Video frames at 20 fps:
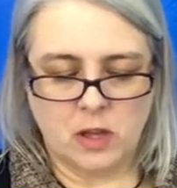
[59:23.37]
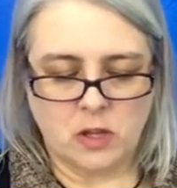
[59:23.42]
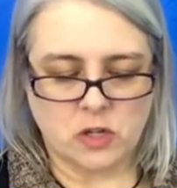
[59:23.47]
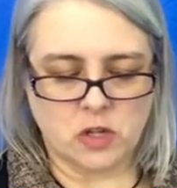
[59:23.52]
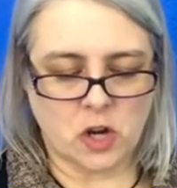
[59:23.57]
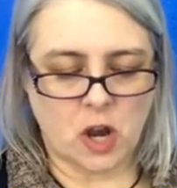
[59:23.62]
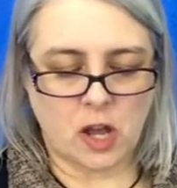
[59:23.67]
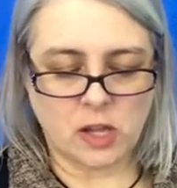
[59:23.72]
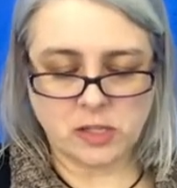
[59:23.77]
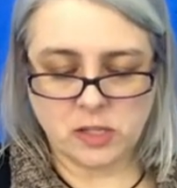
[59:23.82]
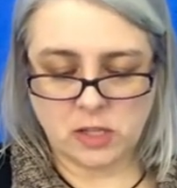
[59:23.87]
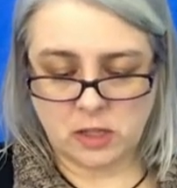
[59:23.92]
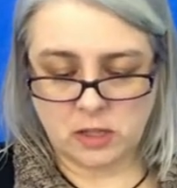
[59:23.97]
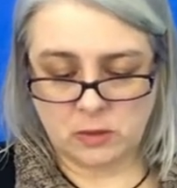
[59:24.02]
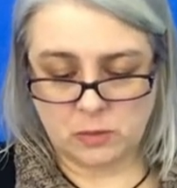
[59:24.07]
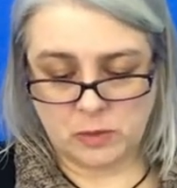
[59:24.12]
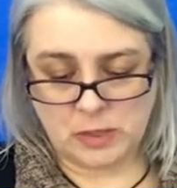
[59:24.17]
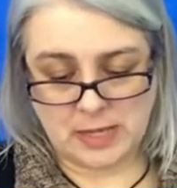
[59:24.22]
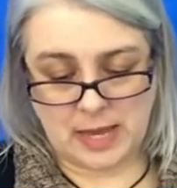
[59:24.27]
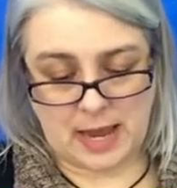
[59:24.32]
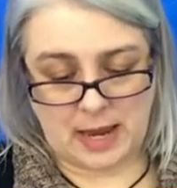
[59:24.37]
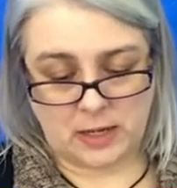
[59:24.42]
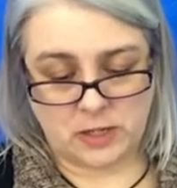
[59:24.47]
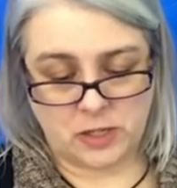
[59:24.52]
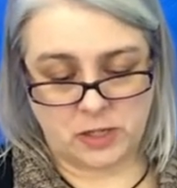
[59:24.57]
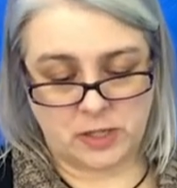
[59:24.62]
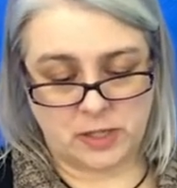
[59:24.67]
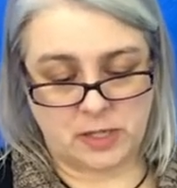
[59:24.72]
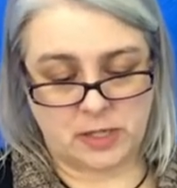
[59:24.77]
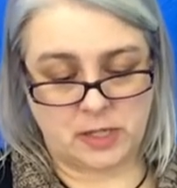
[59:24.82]
Jocelyn was
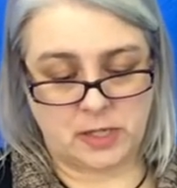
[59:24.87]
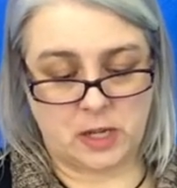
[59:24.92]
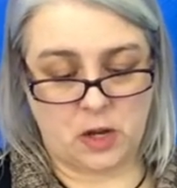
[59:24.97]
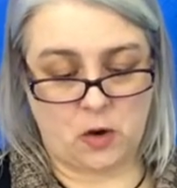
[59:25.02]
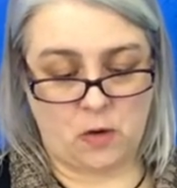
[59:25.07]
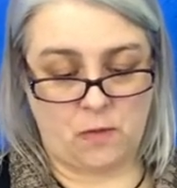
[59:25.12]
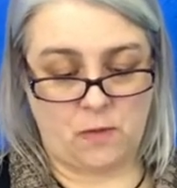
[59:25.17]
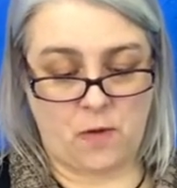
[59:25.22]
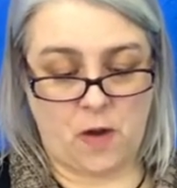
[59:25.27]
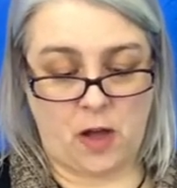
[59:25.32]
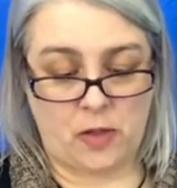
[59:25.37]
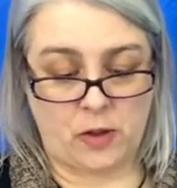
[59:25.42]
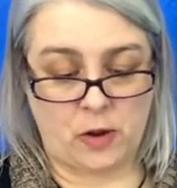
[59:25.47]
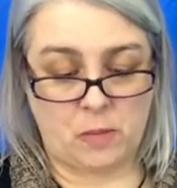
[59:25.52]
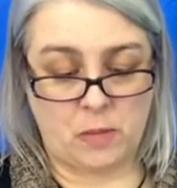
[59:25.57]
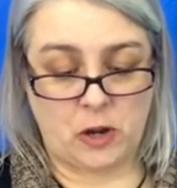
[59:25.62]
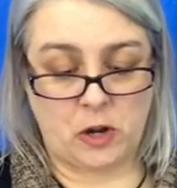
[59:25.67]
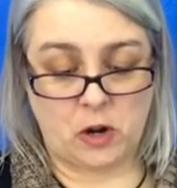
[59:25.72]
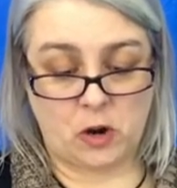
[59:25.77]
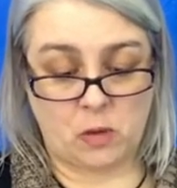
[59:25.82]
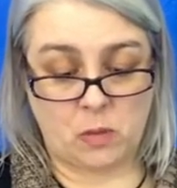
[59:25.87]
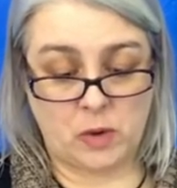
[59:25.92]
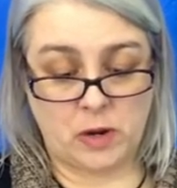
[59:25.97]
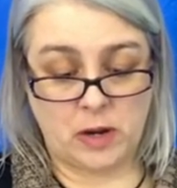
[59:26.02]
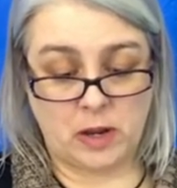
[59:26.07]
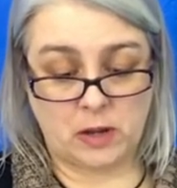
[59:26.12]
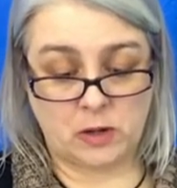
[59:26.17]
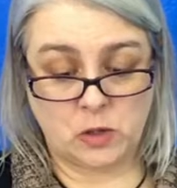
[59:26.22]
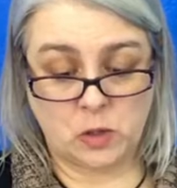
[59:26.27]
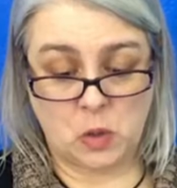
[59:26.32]
anxious to see her father, but
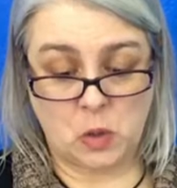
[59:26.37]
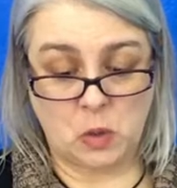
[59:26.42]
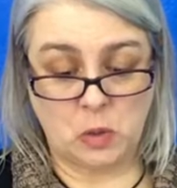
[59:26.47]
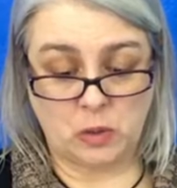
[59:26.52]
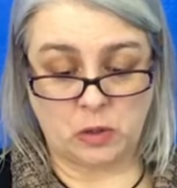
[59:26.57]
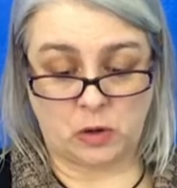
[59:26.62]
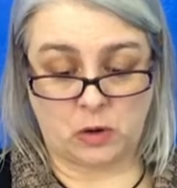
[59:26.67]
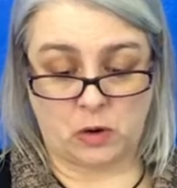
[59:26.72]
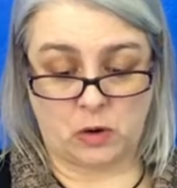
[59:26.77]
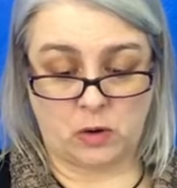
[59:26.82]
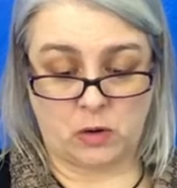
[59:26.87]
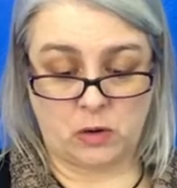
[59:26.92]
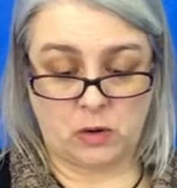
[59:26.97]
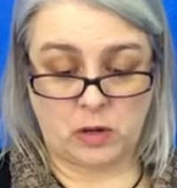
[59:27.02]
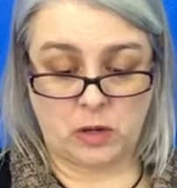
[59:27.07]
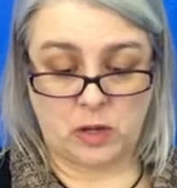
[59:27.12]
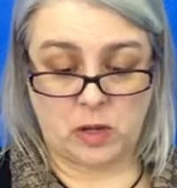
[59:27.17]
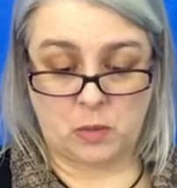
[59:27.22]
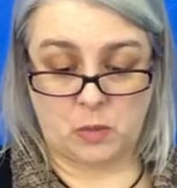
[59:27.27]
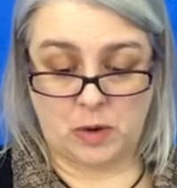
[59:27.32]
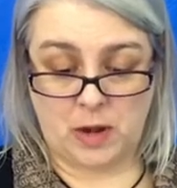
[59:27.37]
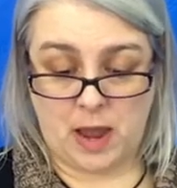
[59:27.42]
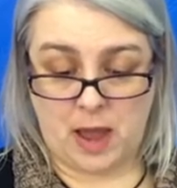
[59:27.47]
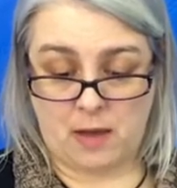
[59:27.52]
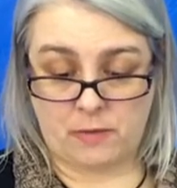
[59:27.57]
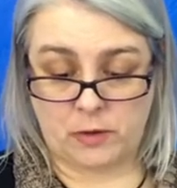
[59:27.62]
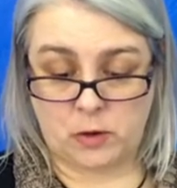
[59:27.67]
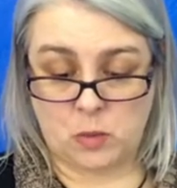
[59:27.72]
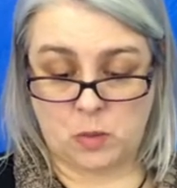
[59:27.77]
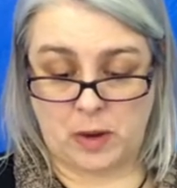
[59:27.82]
Erwin had told her it would
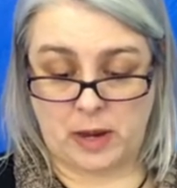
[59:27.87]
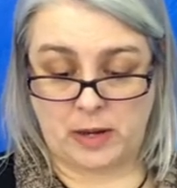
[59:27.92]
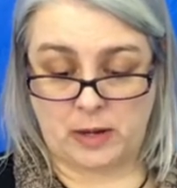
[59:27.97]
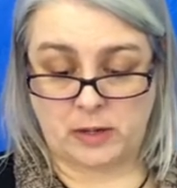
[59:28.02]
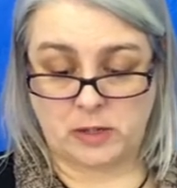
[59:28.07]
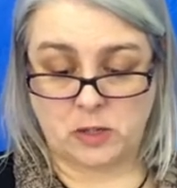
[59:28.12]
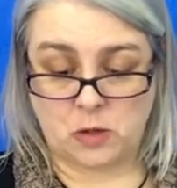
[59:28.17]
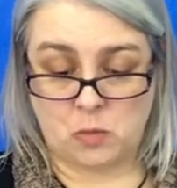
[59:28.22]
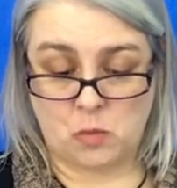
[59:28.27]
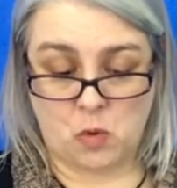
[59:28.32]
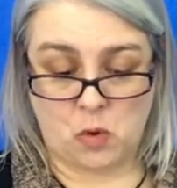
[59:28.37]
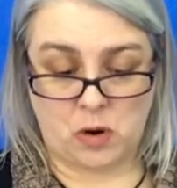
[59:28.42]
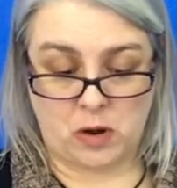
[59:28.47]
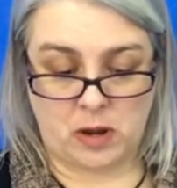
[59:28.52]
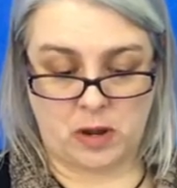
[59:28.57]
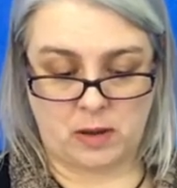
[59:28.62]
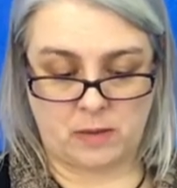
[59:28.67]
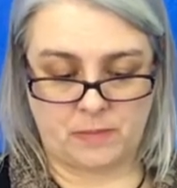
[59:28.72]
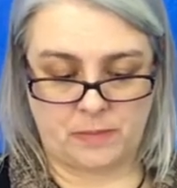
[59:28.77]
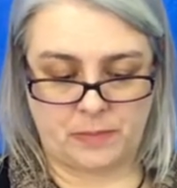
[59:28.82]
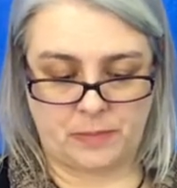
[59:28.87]
have to wait until morning.